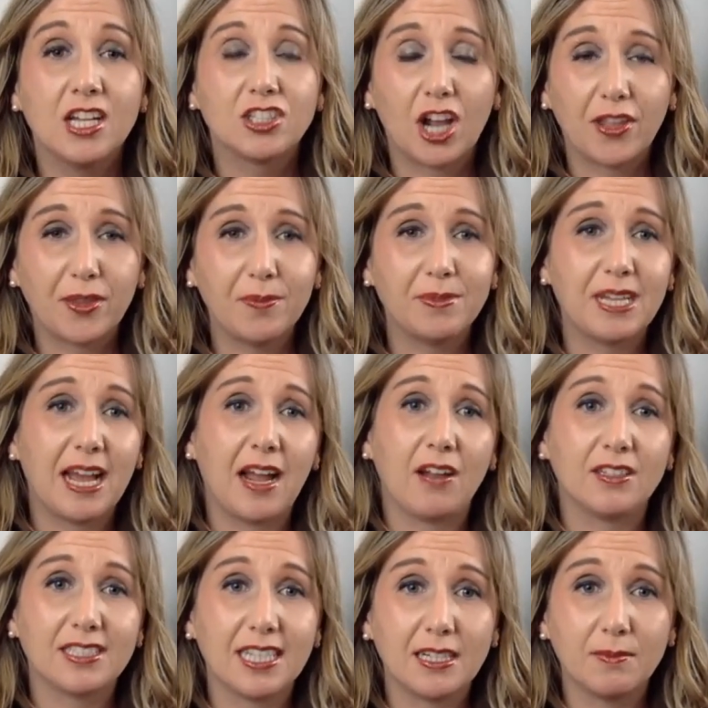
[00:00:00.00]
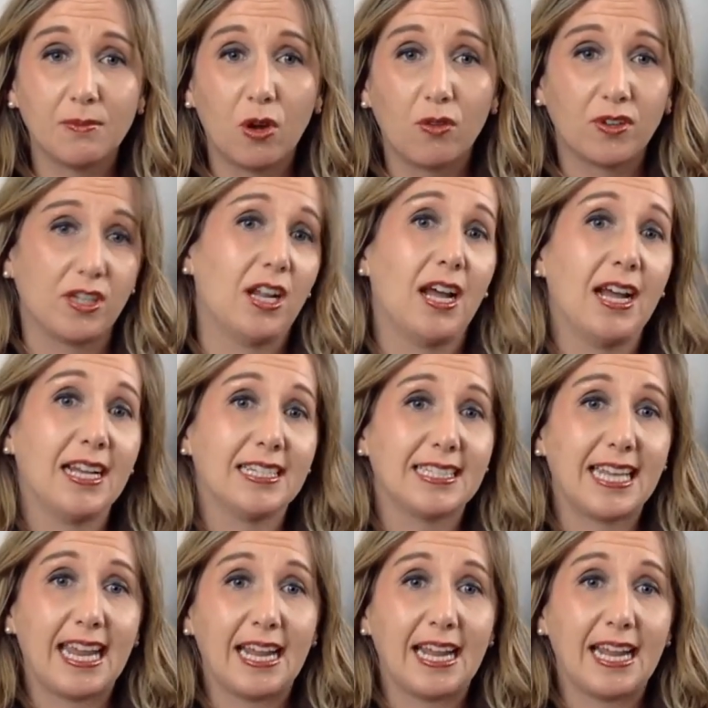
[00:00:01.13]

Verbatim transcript: jot them down, send them over to us,